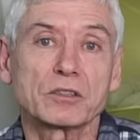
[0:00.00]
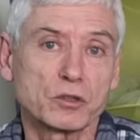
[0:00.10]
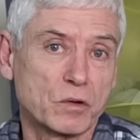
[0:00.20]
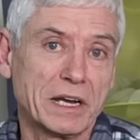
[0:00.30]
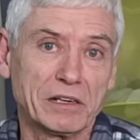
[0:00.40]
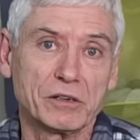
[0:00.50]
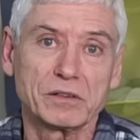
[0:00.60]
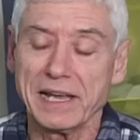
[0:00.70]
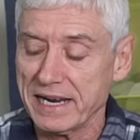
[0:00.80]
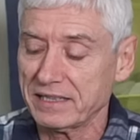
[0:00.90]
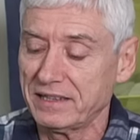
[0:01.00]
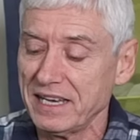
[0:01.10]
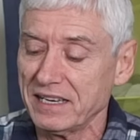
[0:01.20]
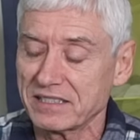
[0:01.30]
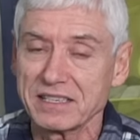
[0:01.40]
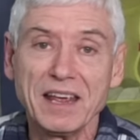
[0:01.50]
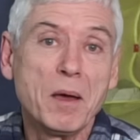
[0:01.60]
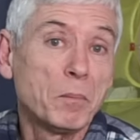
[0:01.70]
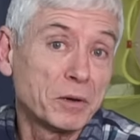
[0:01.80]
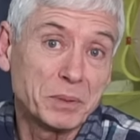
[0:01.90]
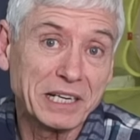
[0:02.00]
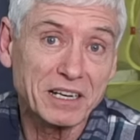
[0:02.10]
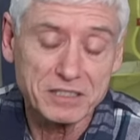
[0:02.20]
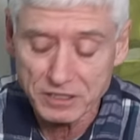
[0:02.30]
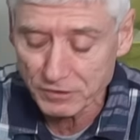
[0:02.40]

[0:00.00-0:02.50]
trailer like this. But because it's